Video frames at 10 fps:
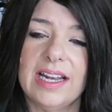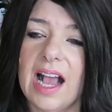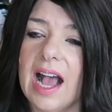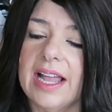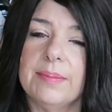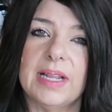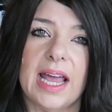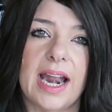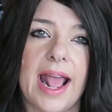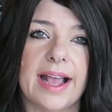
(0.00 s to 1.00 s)
I am
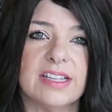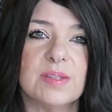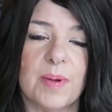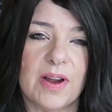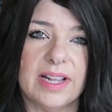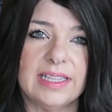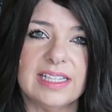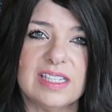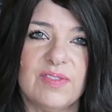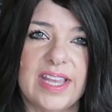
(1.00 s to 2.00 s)
not an expert in
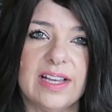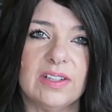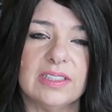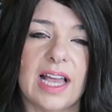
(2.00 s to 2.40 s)
this field.